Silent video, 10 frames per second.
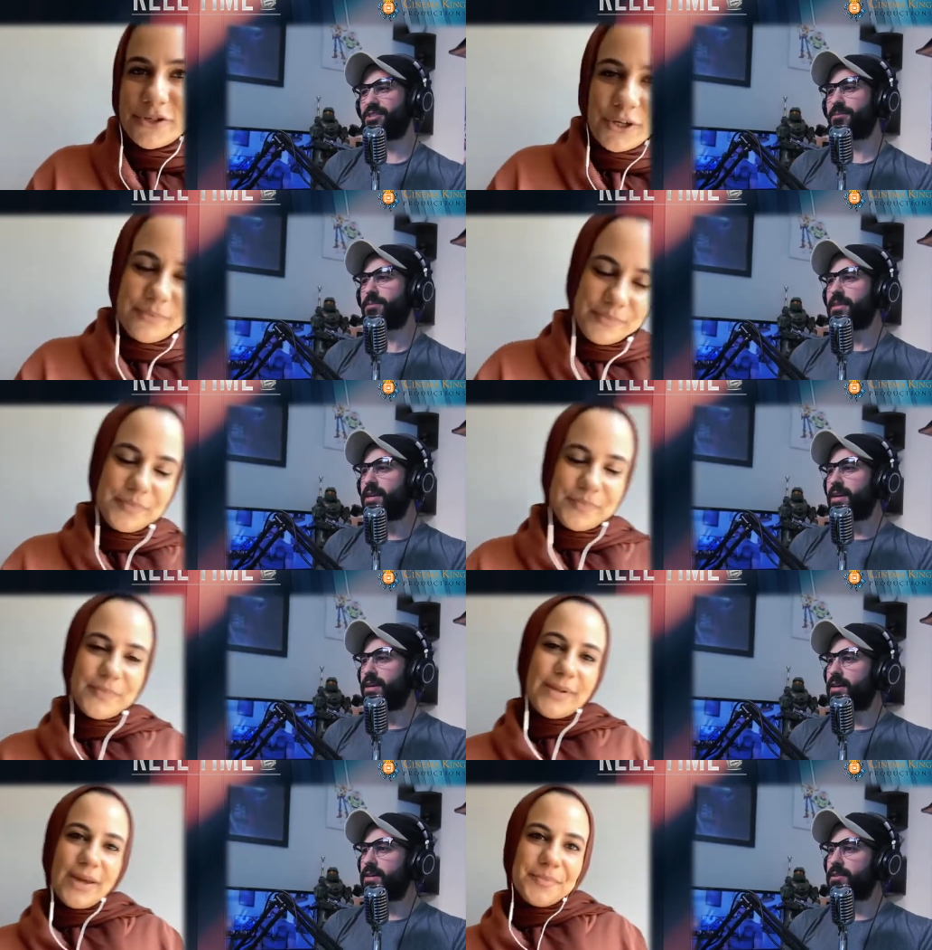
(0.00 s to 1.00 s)
Speaker 1: for sure. sure.
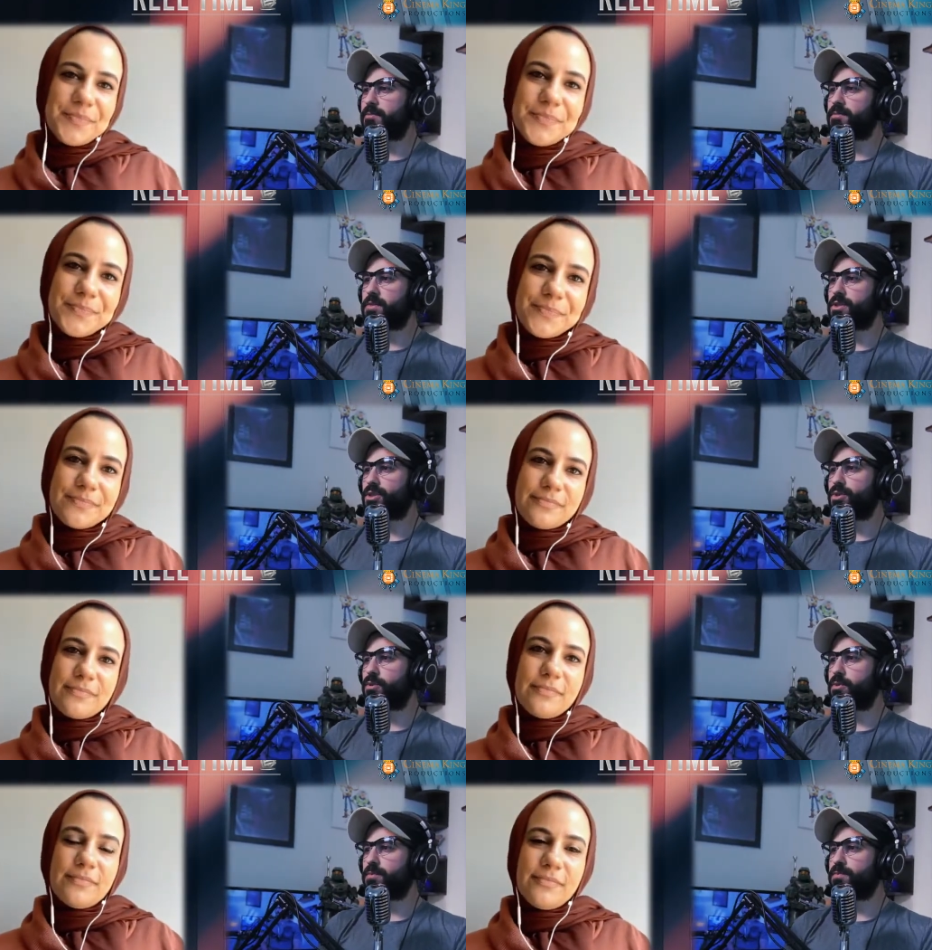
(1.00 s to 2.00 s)
Yeah. Um,
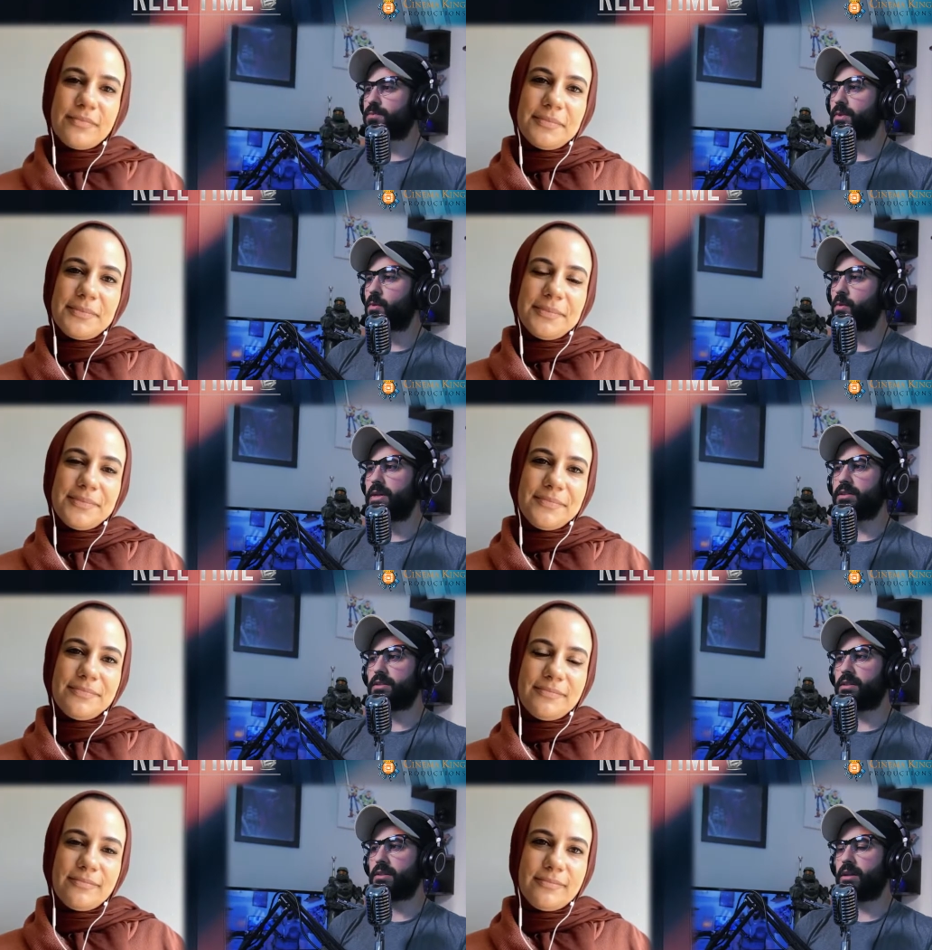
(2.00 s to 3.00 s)
so
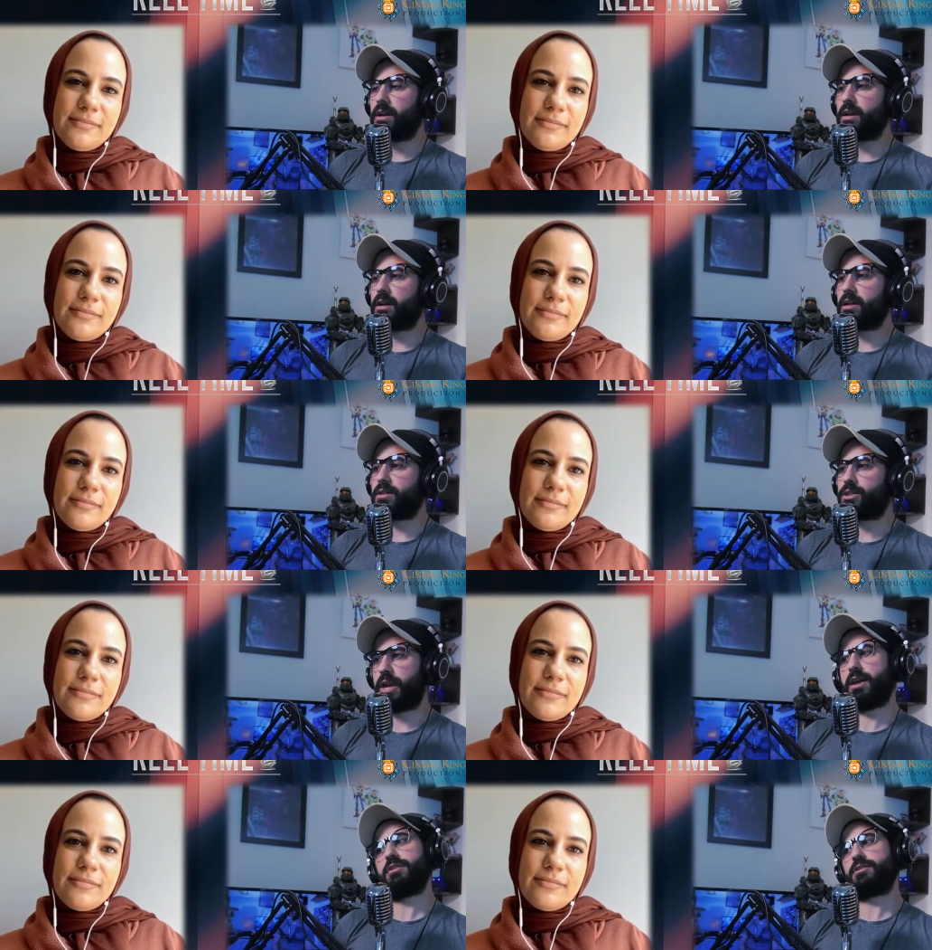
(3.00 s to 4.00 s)
what uh,
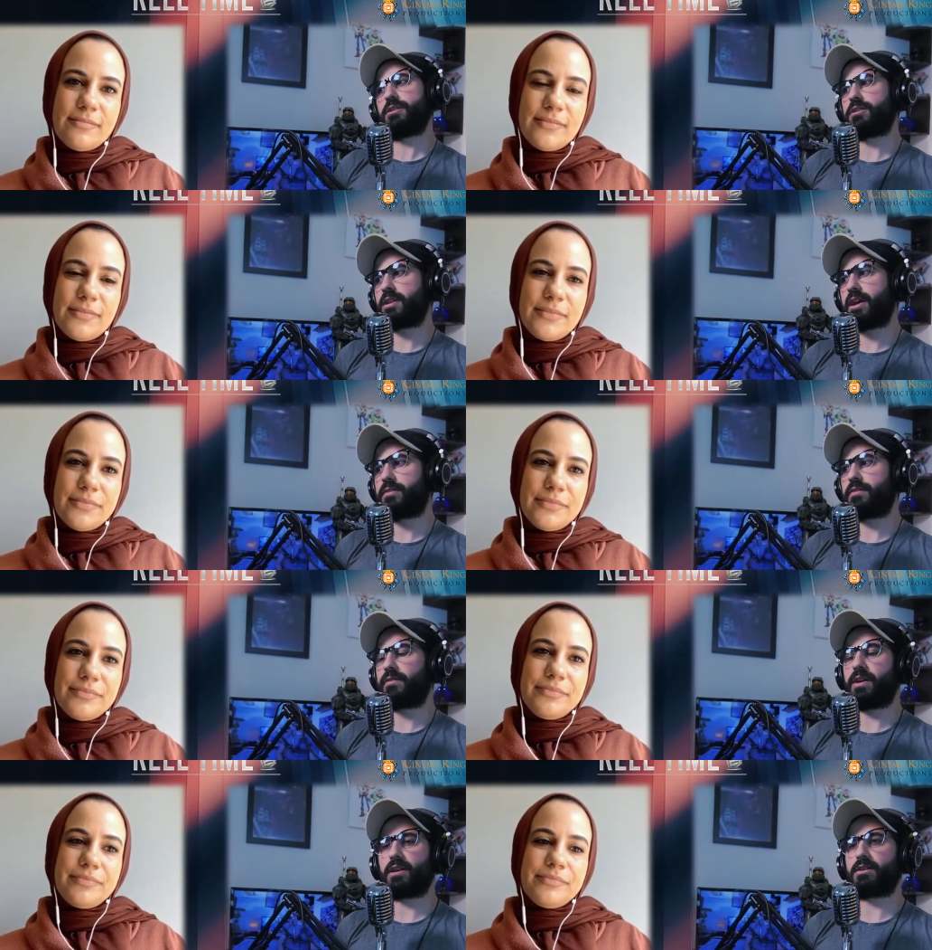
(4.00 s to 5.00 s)
challenges have
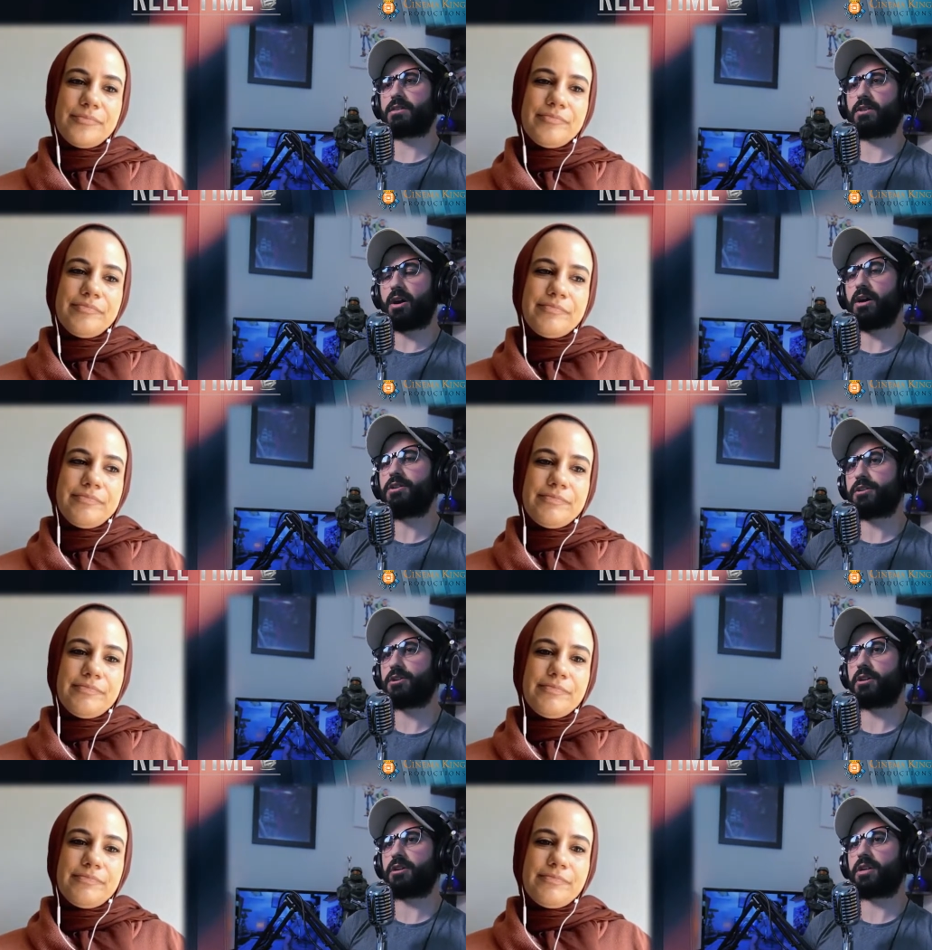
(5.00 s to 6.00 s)
you faced on
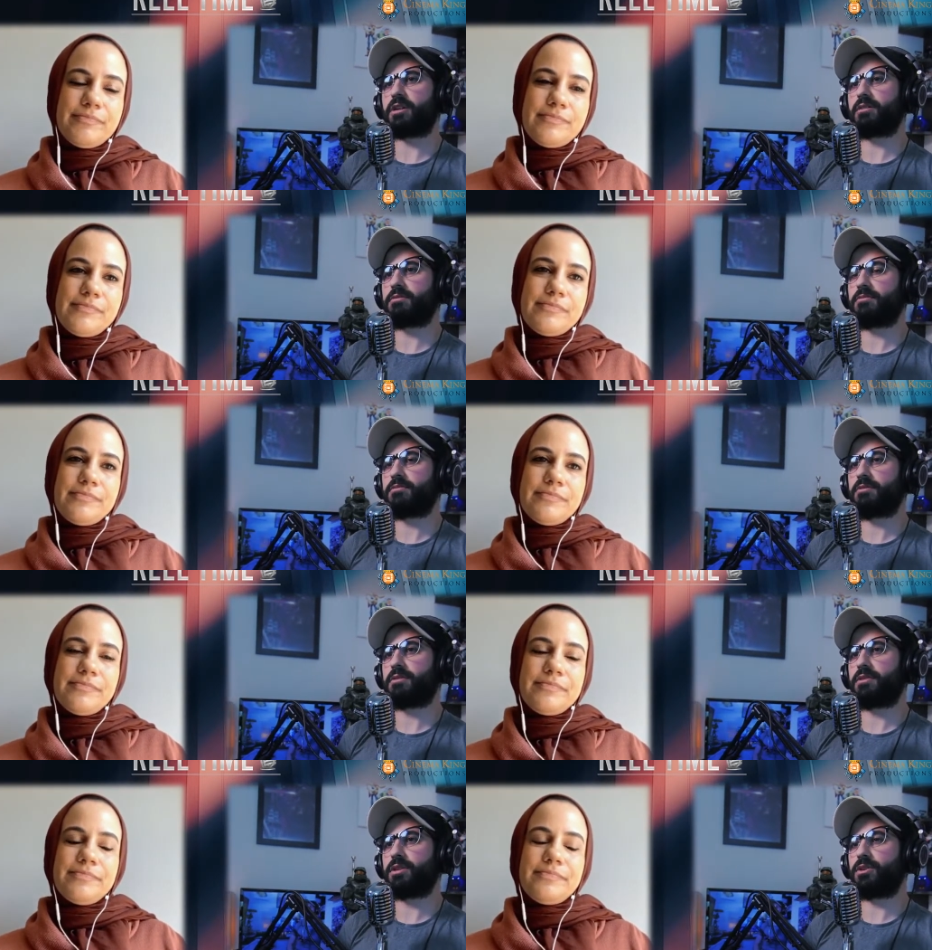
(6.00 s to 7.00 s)
your journey?
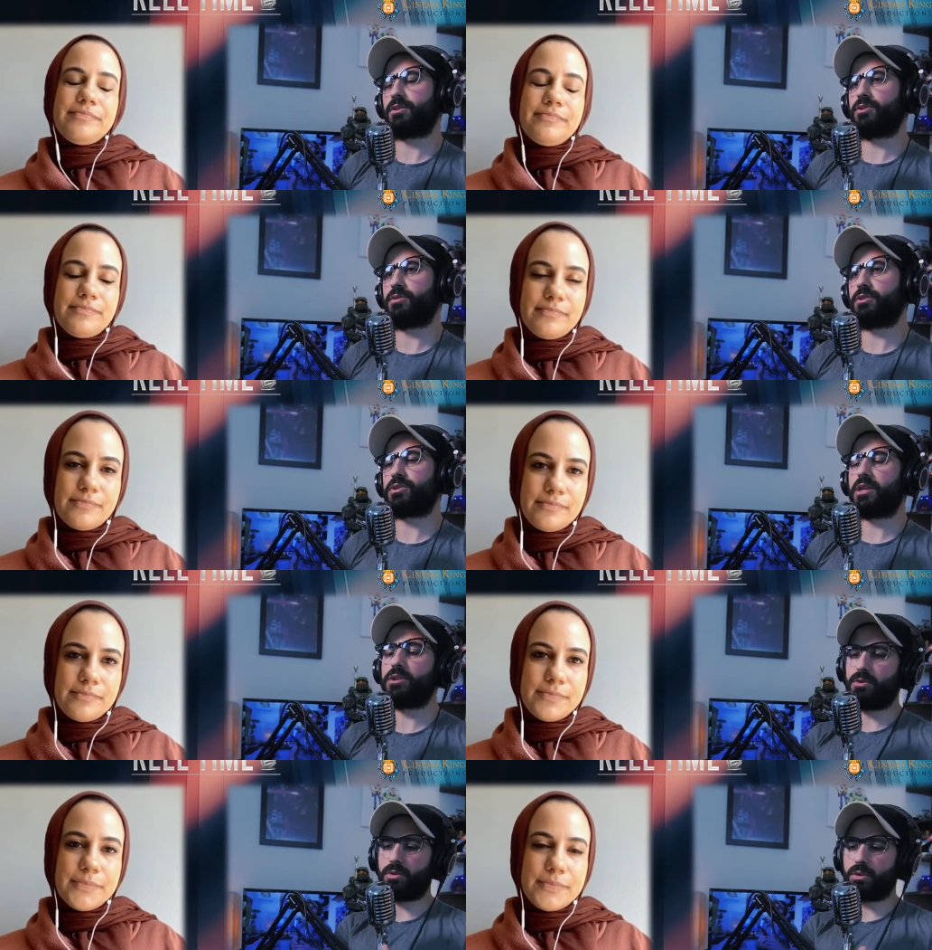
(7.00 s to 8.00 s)
You know, you, you
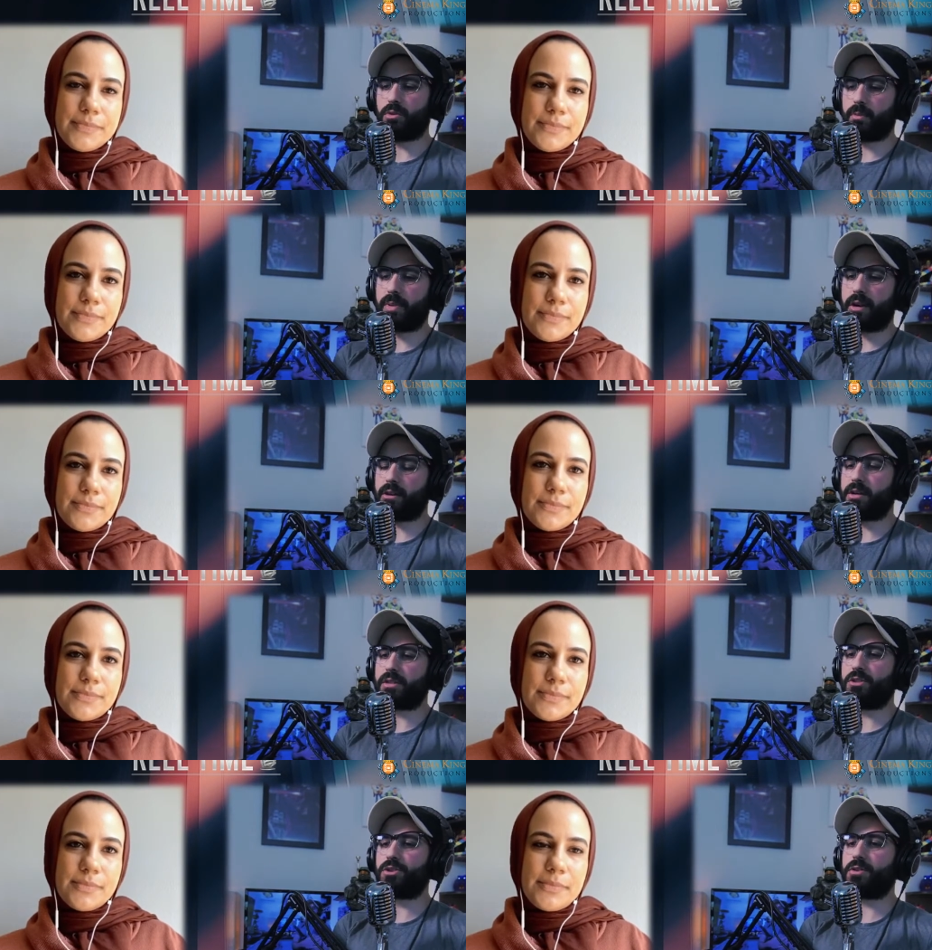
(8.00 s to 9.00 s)
said you your
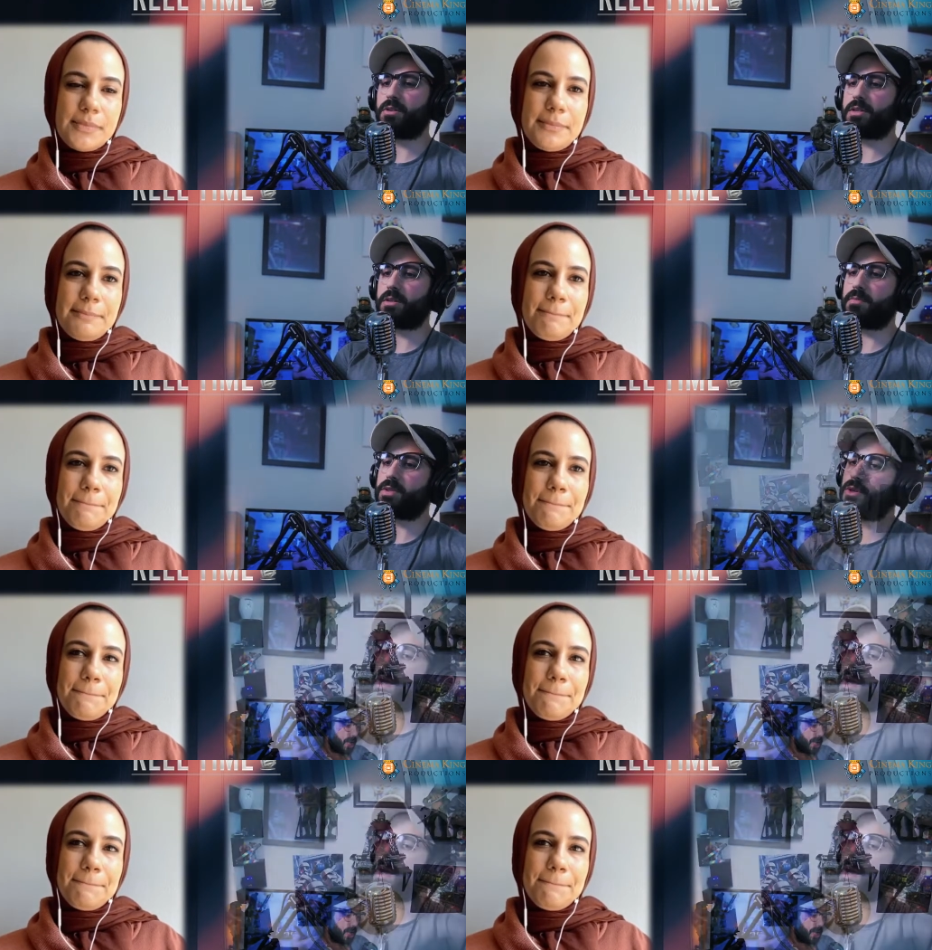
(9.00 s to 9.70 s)
background is in journalism.